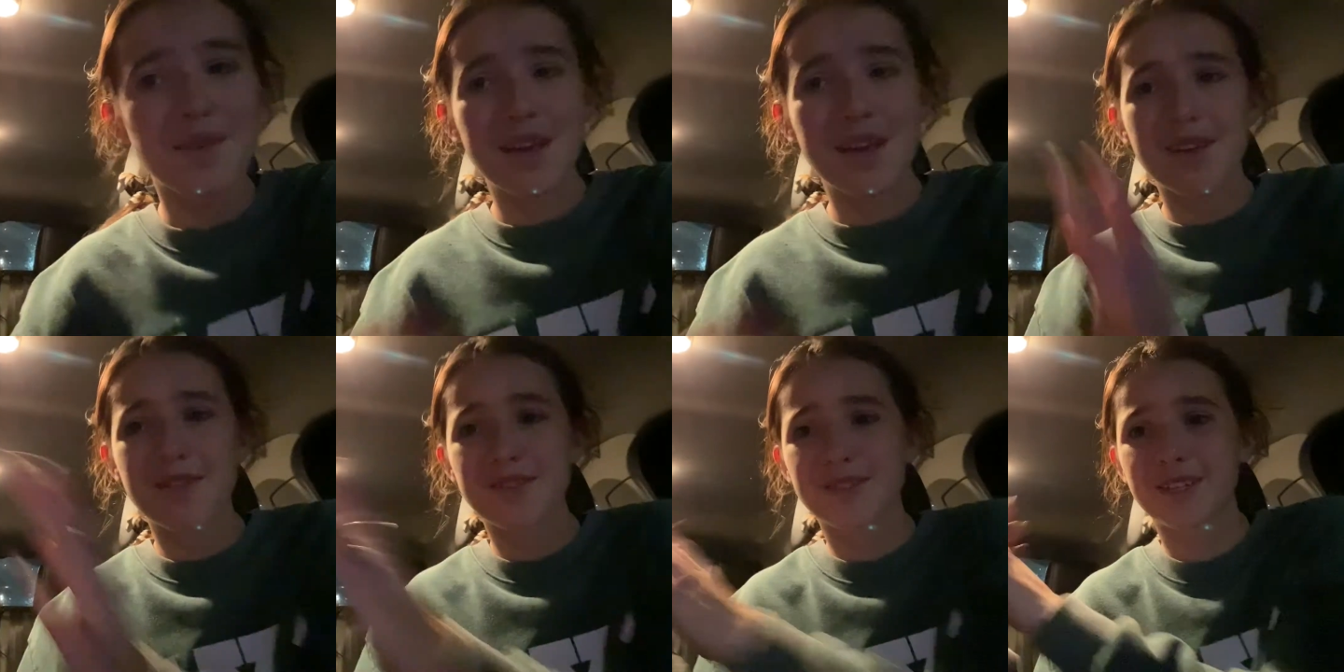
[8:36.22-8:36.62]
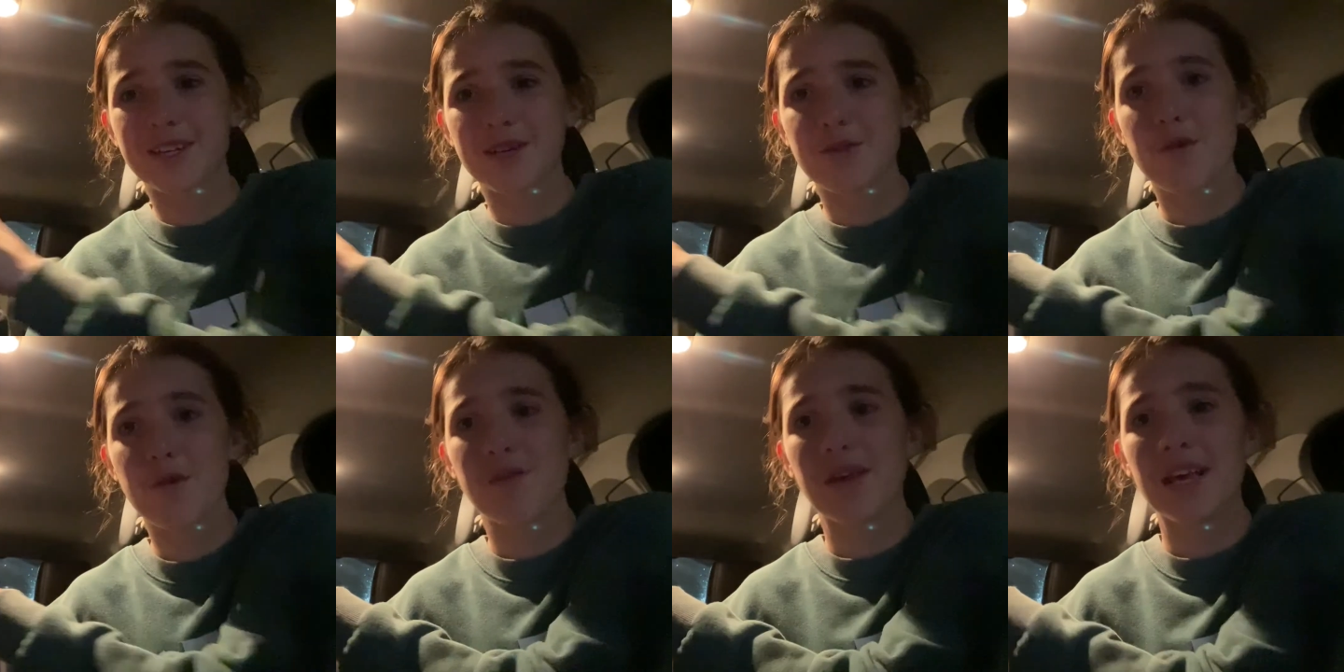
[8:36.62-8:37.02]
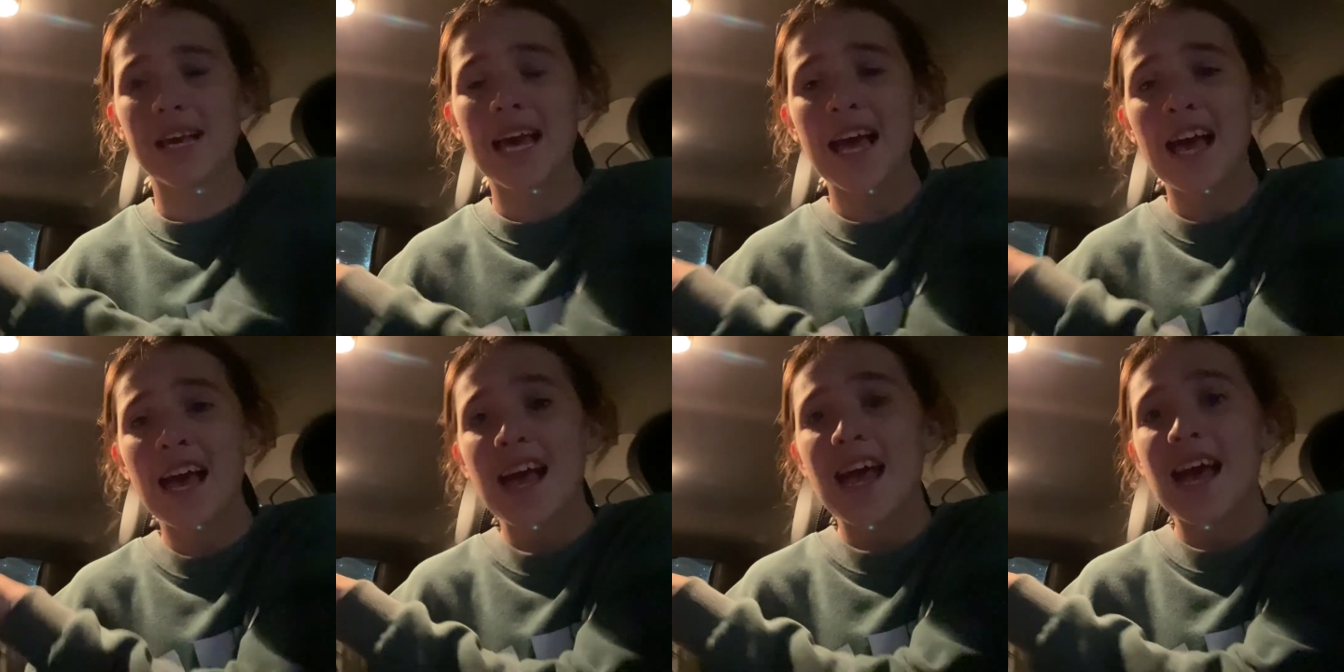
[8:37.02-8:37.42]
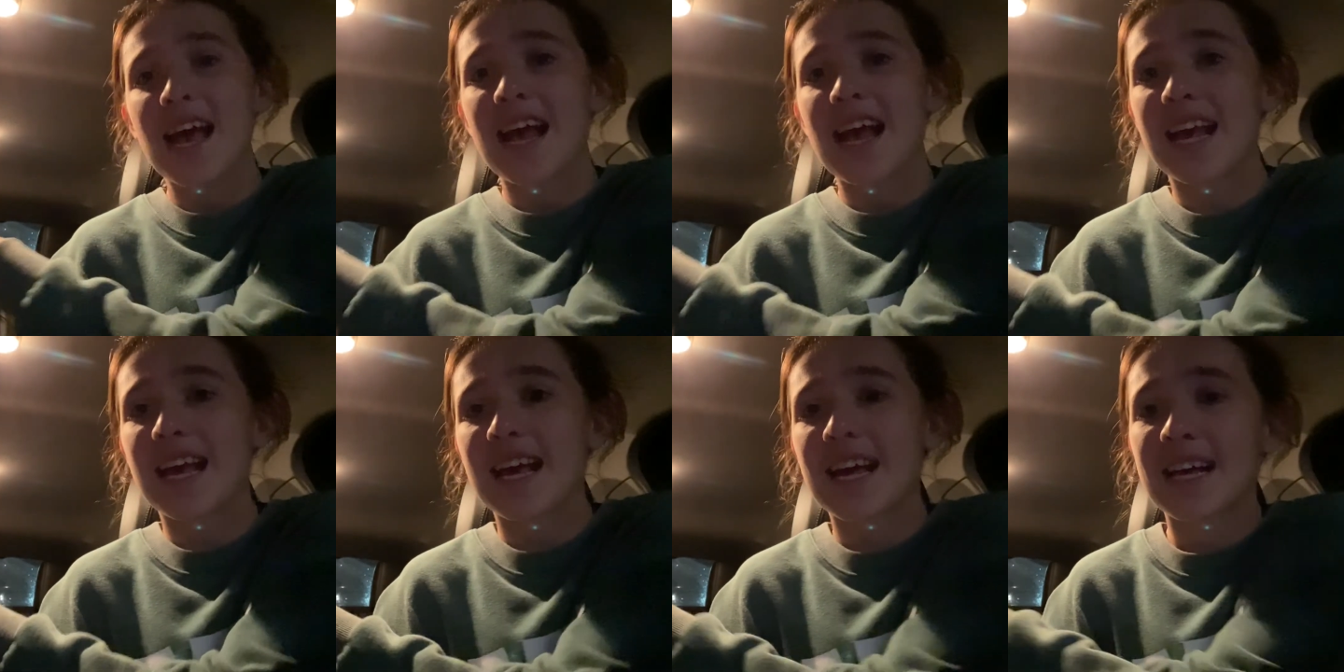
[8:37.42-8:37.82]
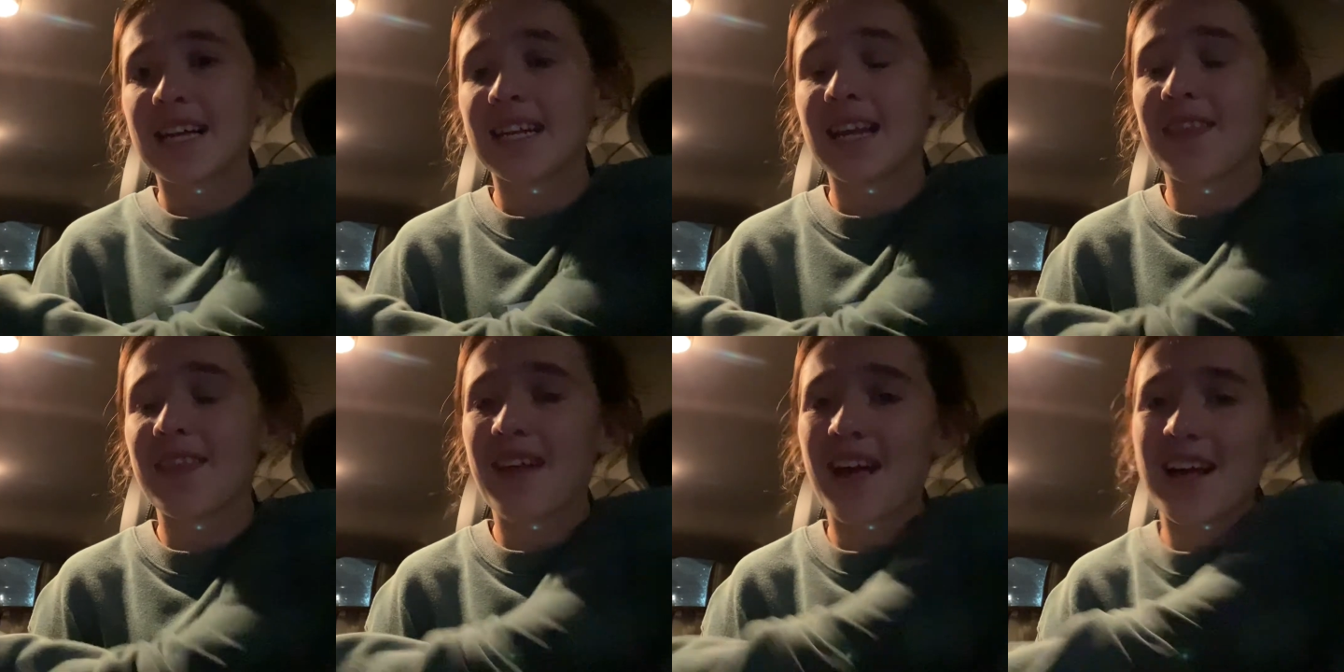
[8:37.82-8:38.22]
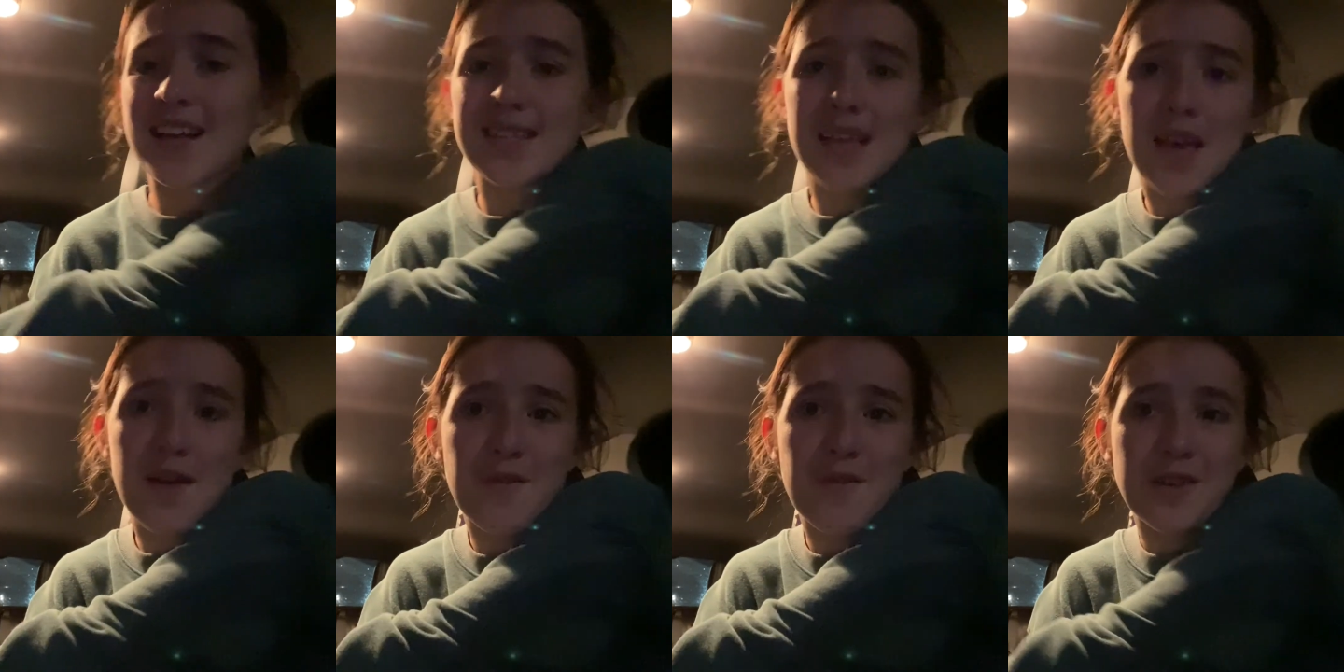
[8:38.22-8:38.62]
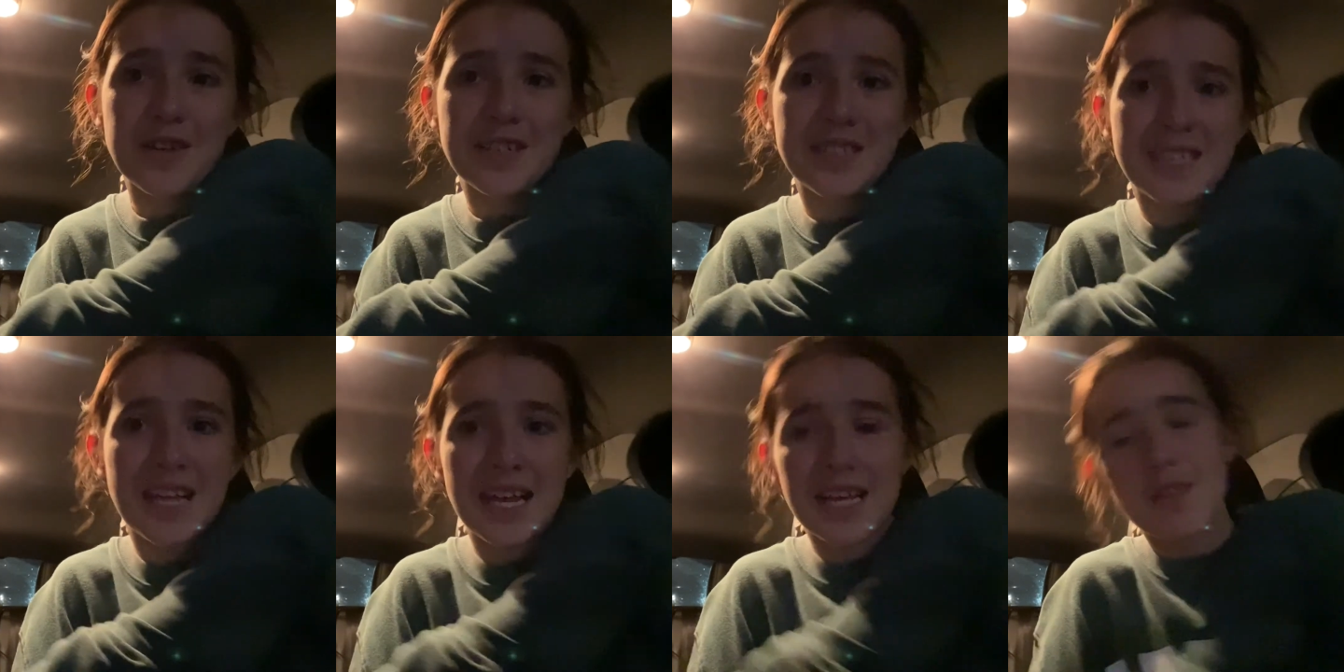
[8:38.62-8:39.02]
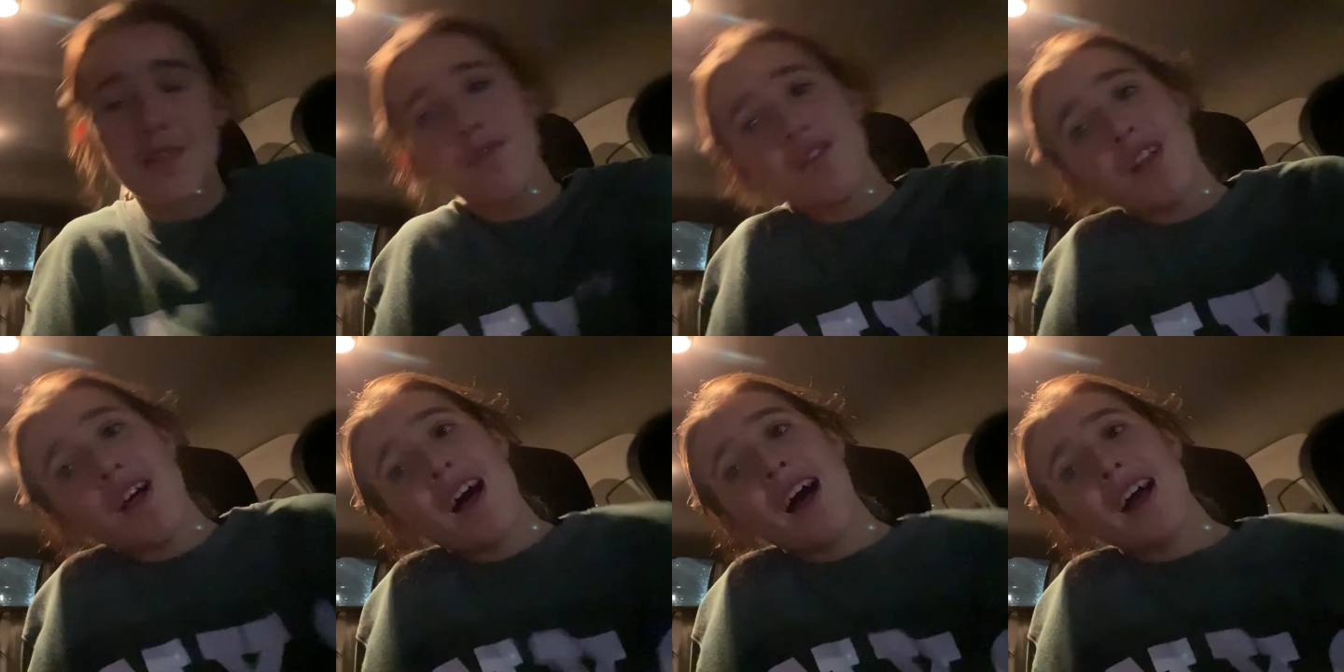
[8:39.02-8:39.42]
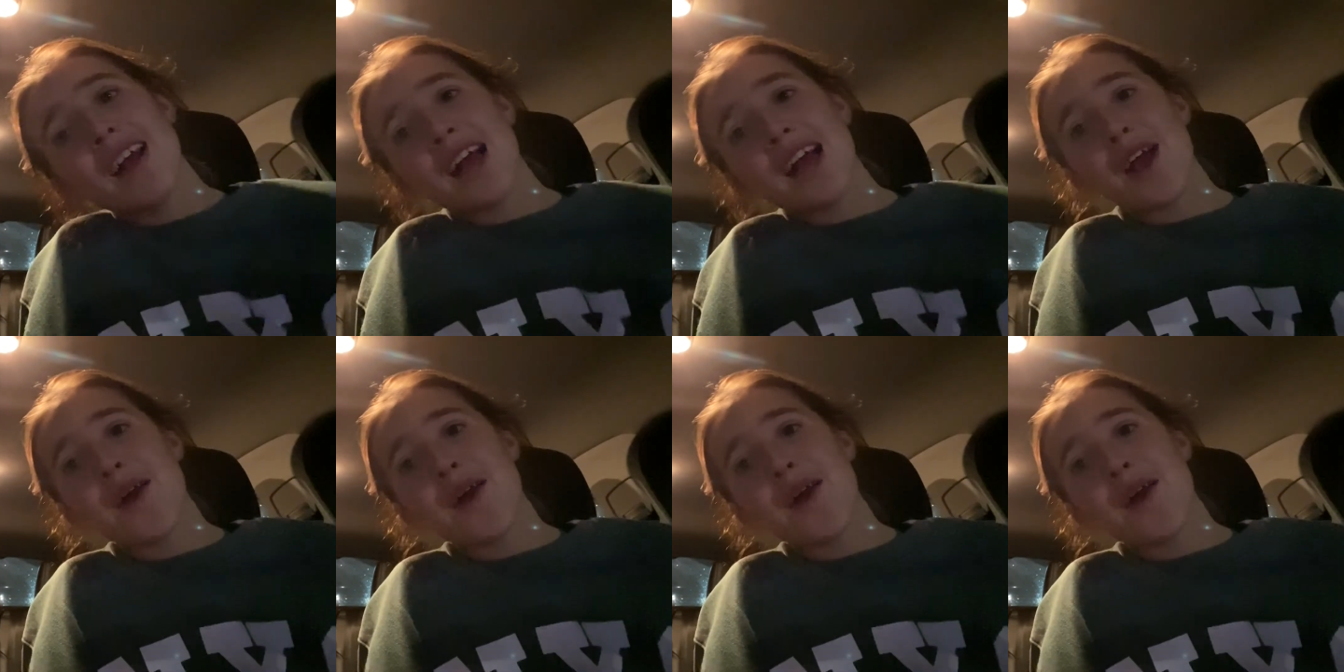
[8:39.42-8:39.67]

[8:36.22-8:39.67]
it was a good movie, and that's it for today's vlog.